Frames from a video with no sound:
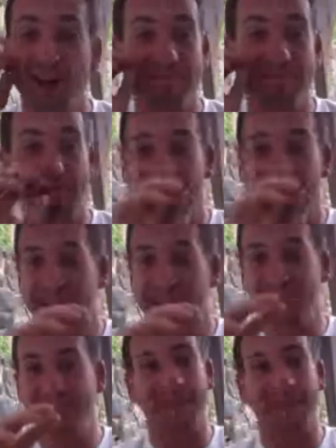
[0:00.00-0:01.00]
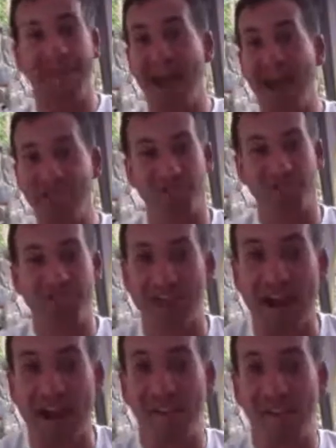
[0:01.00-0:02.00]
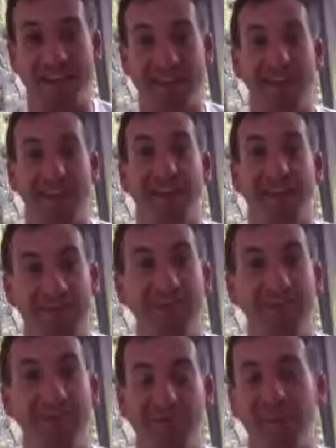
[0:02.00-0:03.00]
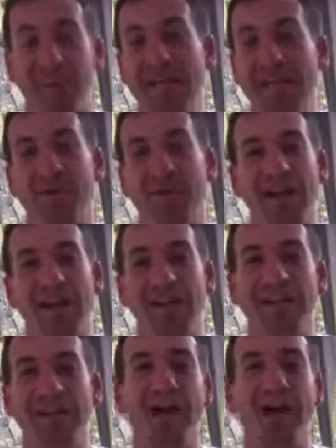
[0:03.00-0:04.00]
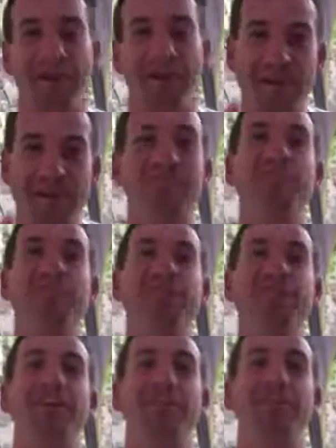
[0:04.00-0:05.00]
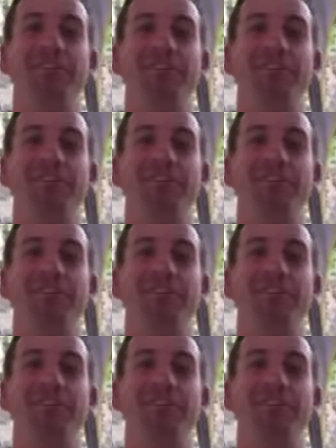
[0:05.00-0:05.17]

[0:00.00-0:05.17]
I mean, it's like National Geographic Hangout. We're going to do that. We're going to make some videos.